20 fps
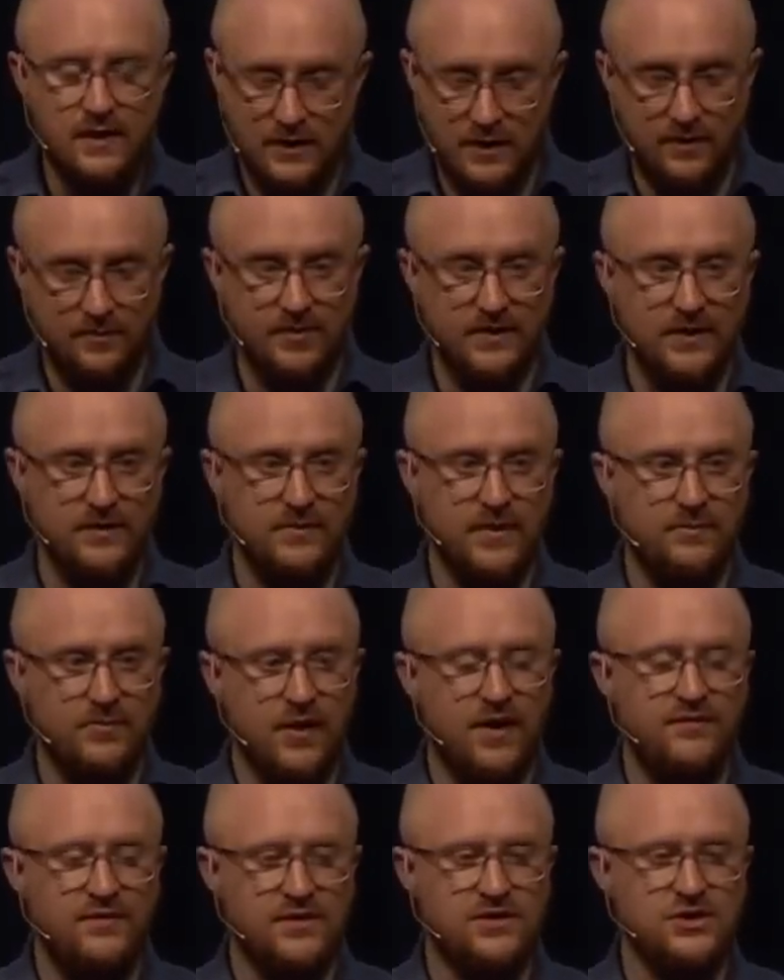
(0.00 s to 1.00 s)
Now, believe me,
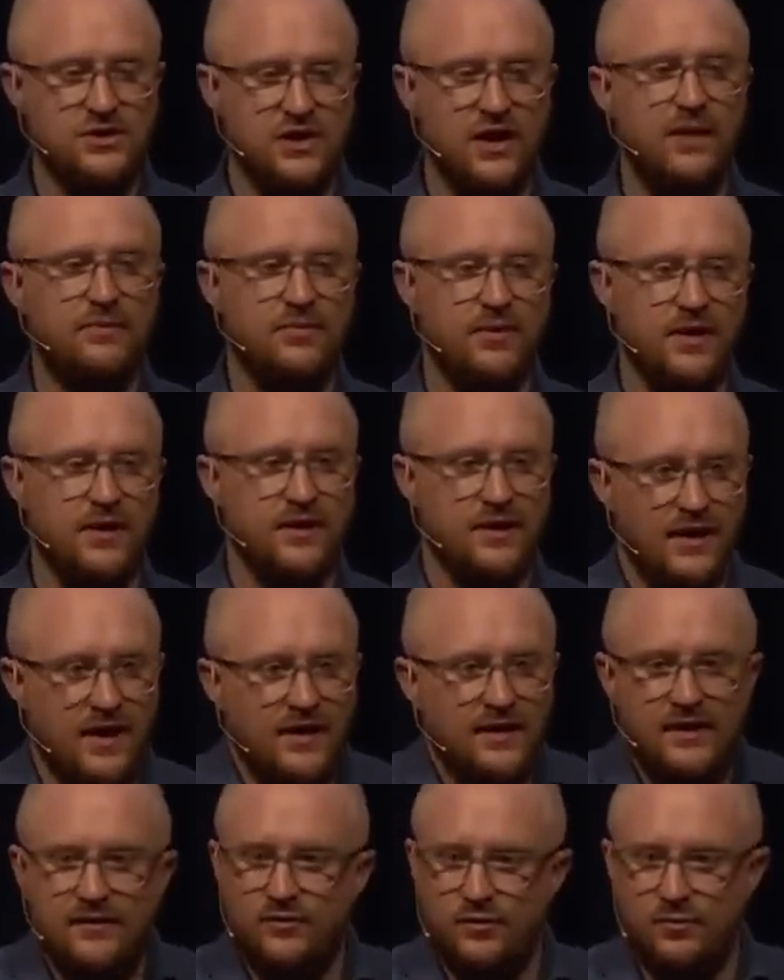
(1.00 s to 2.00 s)
prophets should operate in a
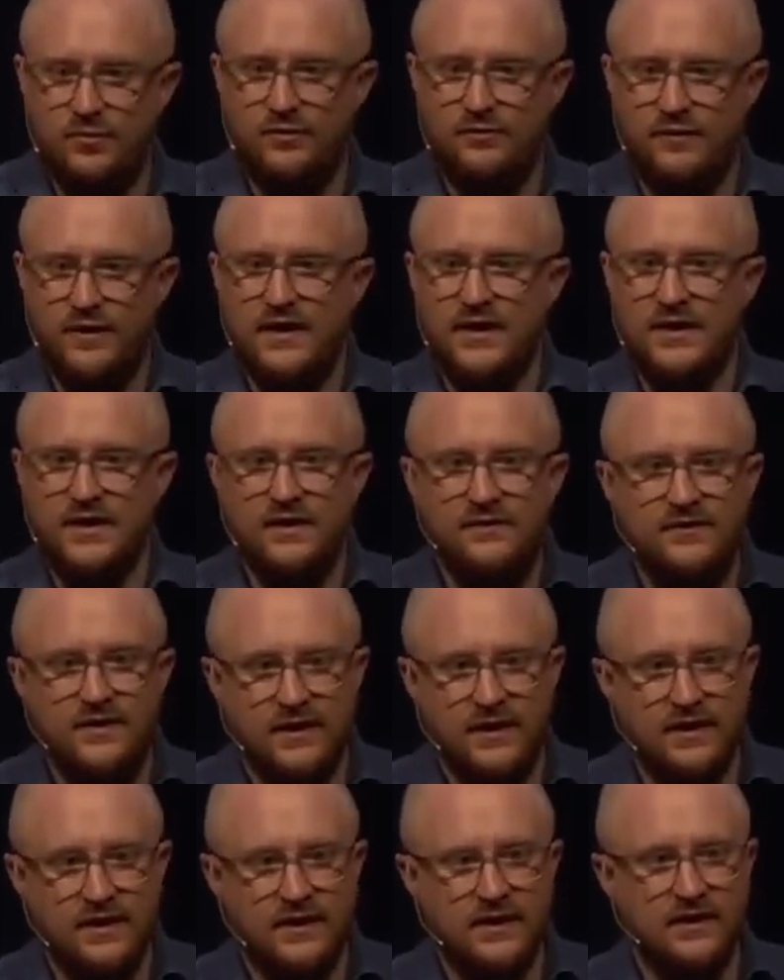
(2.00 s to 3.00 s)
high level of prophetic
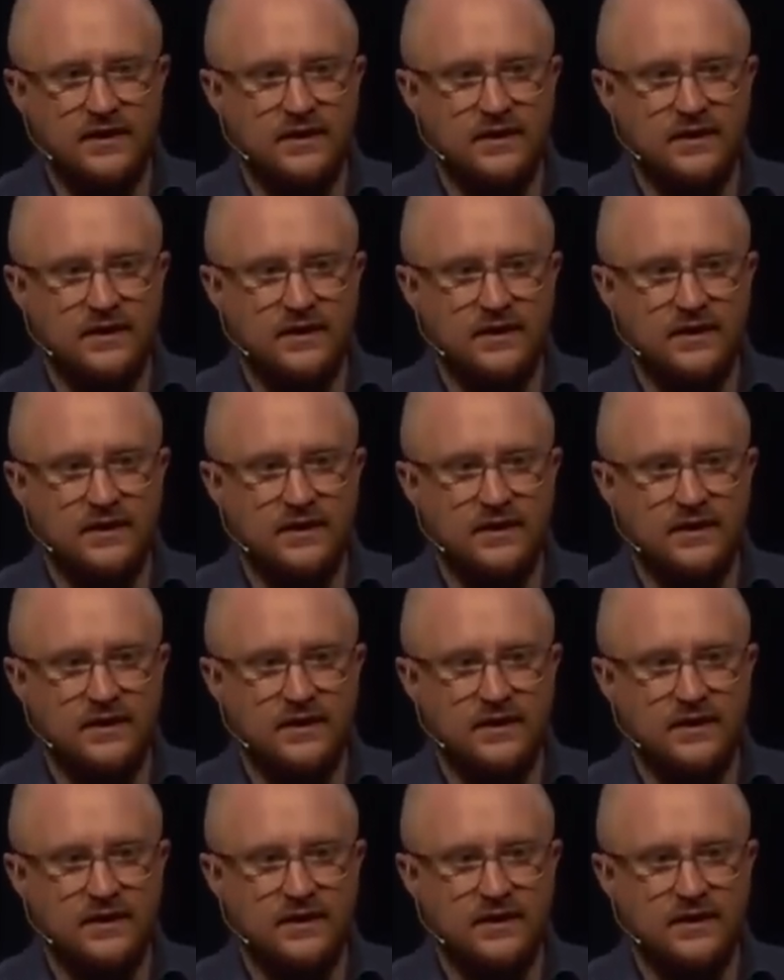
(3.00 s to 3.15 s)
gifting.